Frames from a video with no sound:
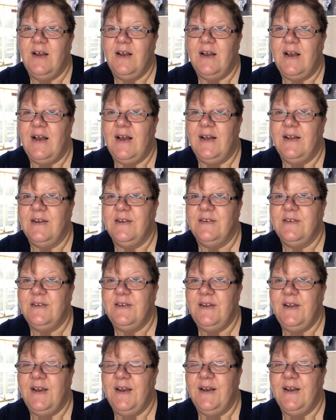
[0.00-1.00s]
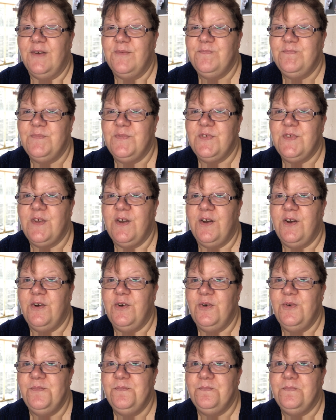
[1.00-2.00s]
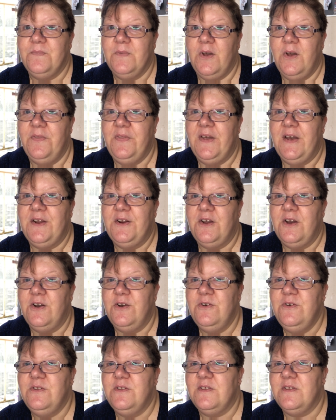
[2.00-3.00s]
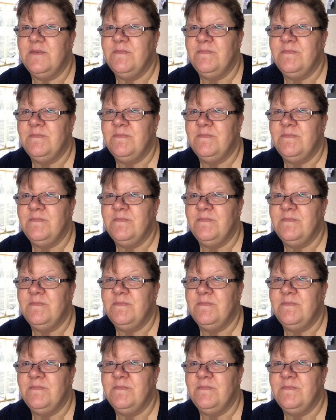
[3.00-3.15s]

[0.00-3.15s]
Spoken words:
And yeah, so on that note,